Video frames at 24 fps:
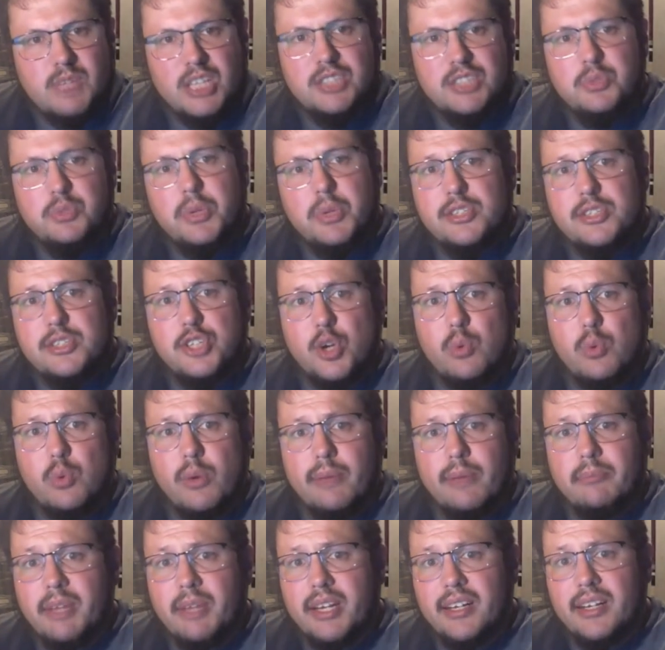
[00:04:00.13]
so we had Joe
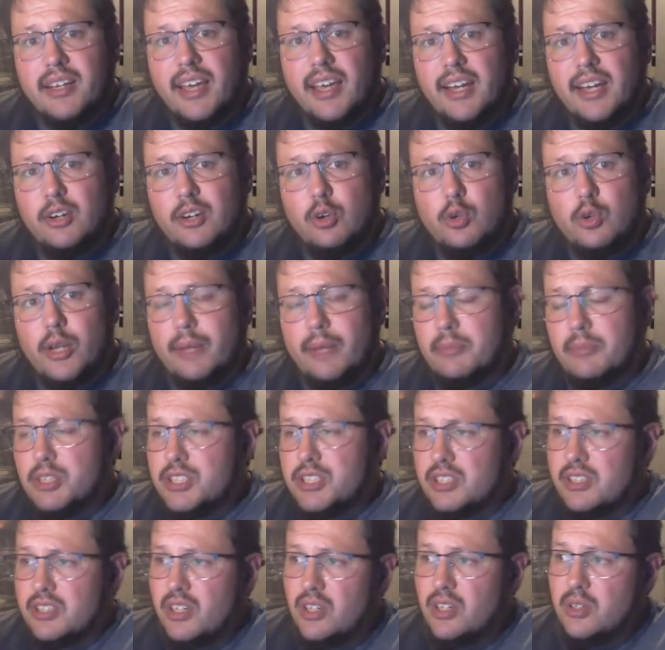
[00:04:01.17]
Whitman and Cole
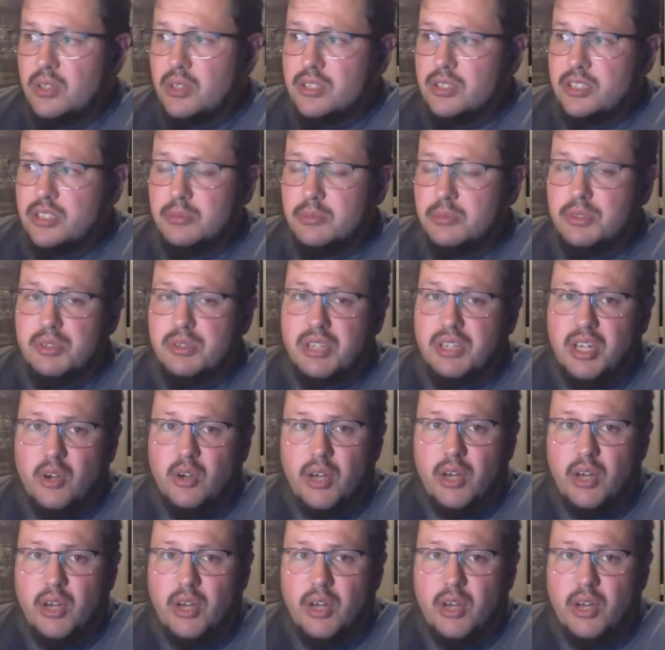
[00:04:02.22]
Emerson go in terms of the